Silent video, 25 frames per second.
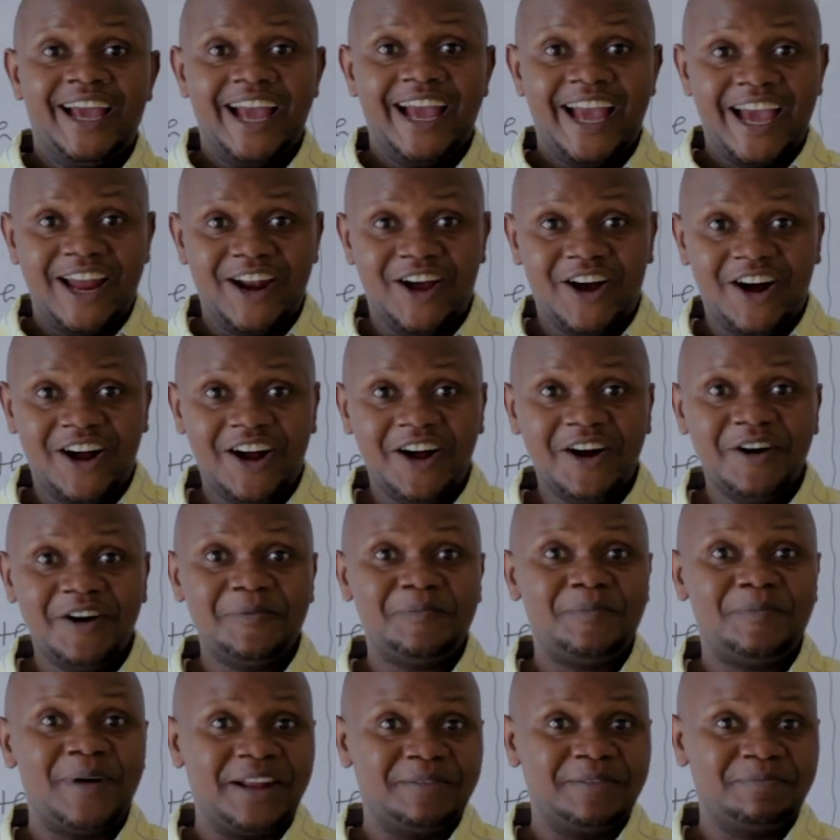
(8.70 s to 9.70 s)

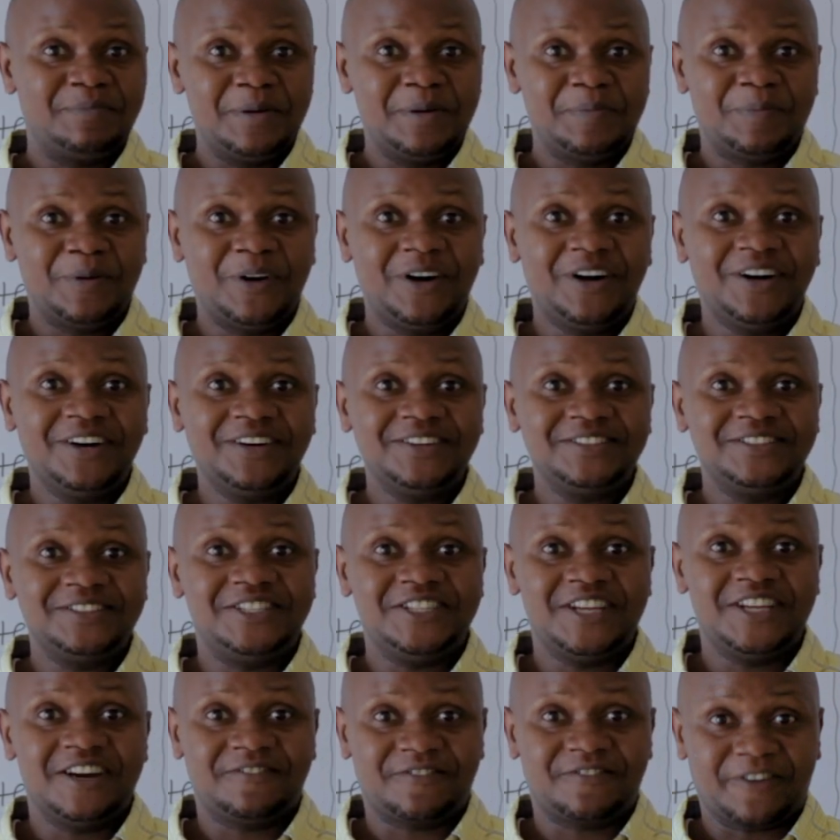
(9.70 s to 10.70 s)
Hello, Pan people,
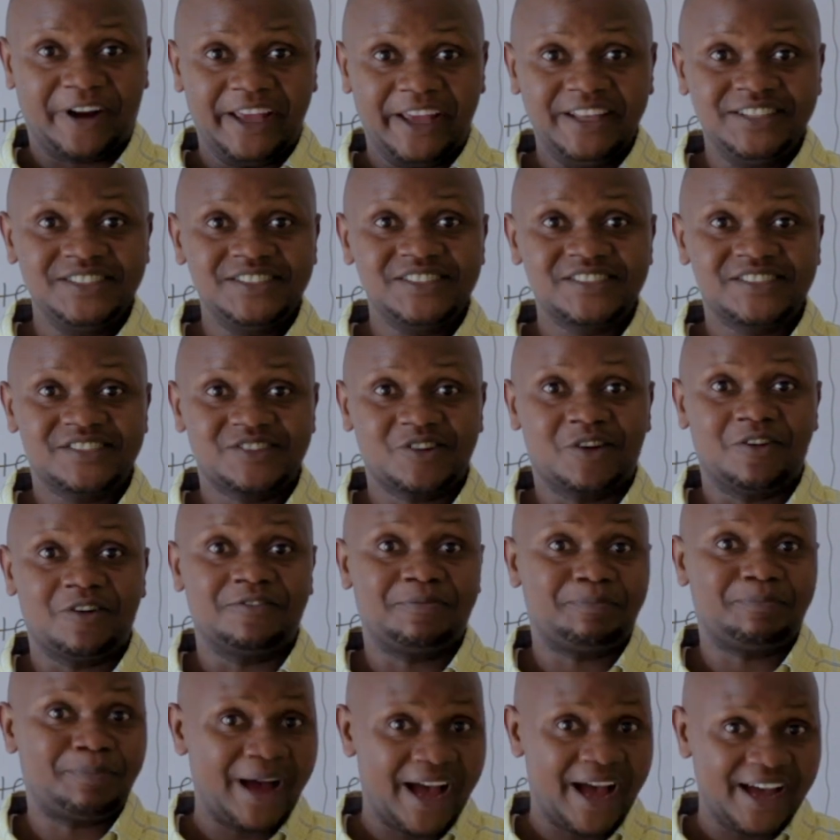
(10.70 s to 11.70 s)
dear friends
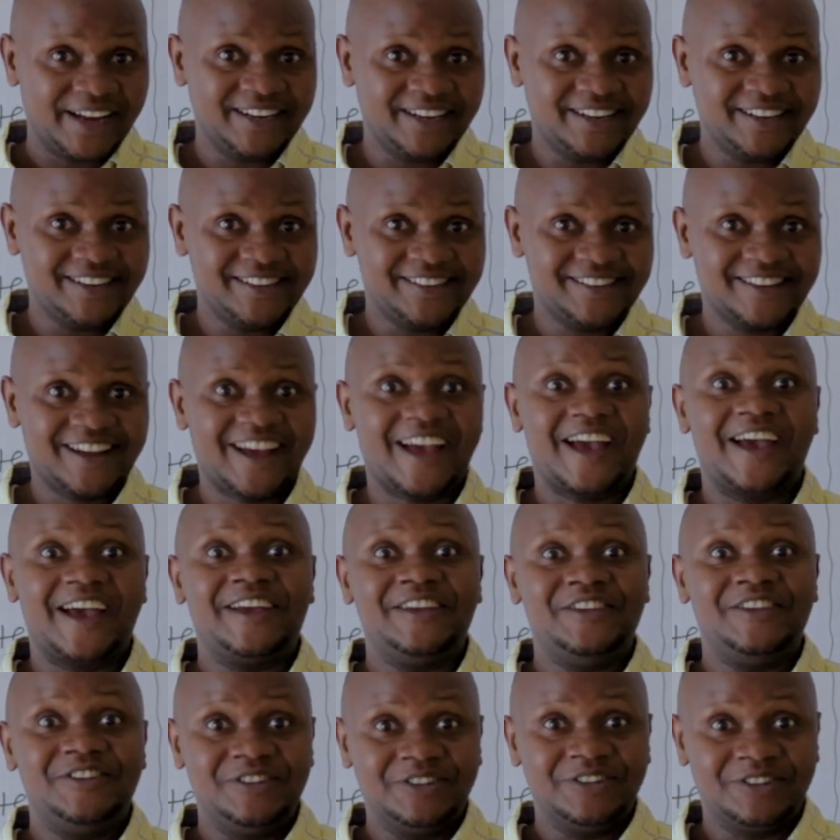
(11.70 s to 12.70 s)
of Pan. Are
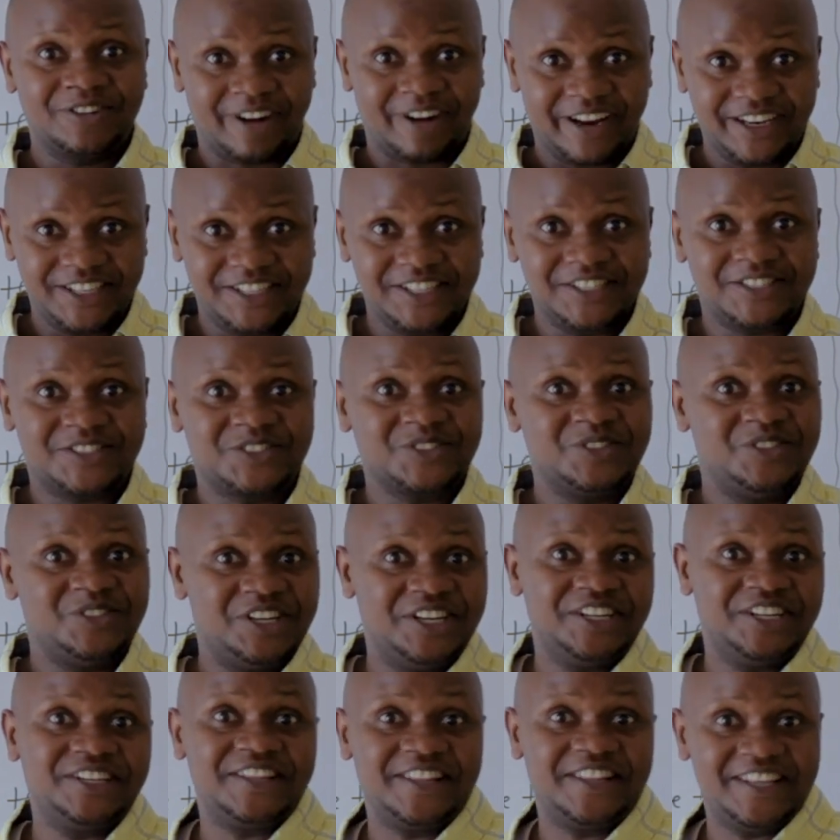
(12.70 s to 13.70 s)
you ready to
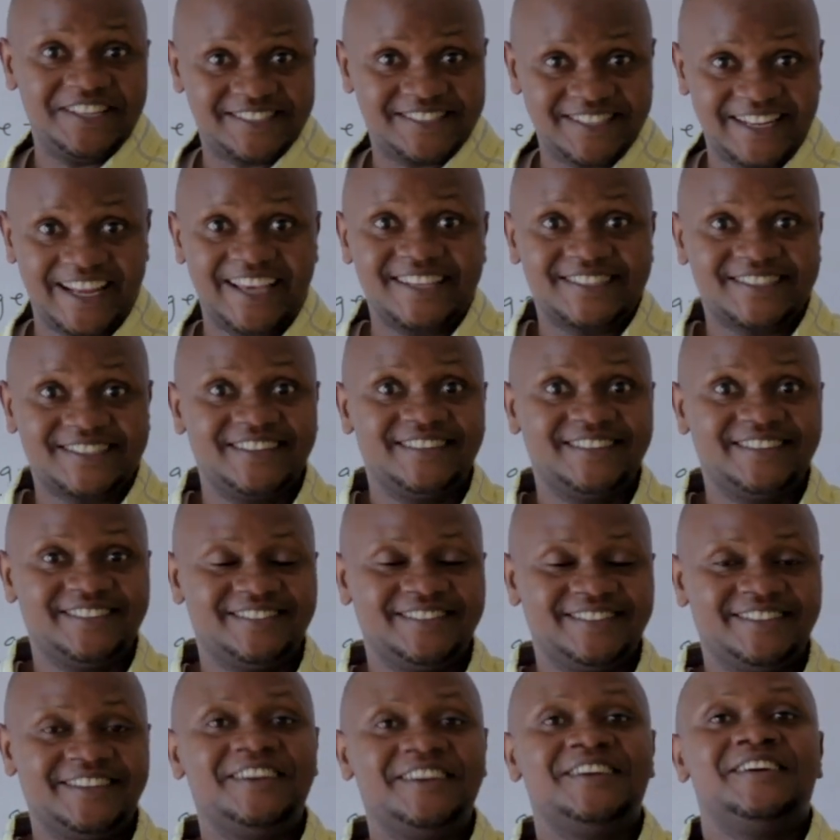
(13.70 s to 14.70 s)
learn this lesson?
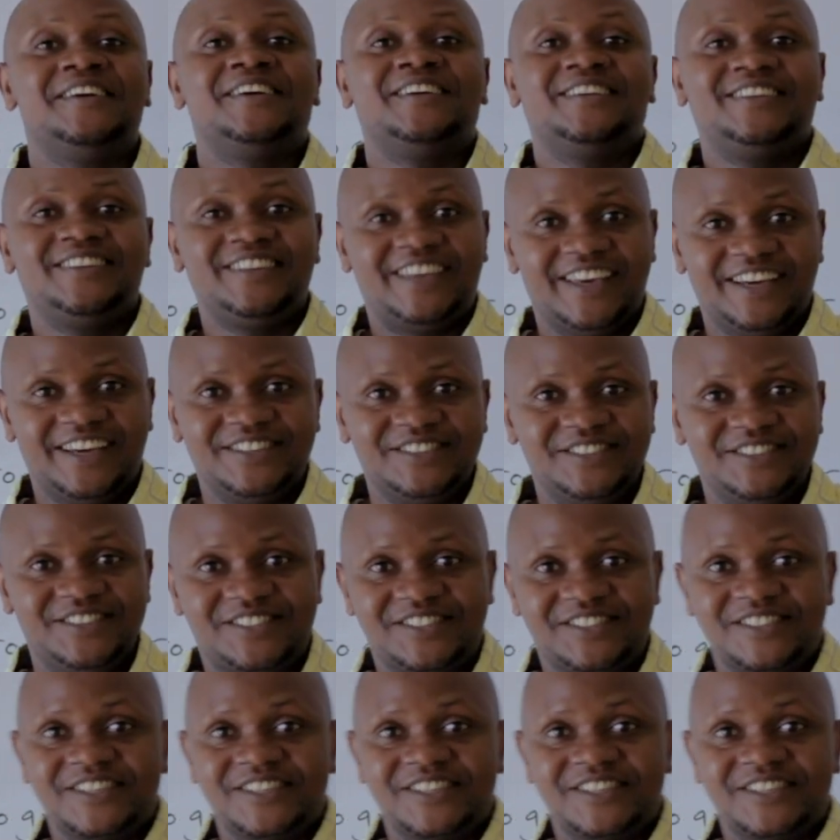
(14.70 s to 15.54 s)
Good.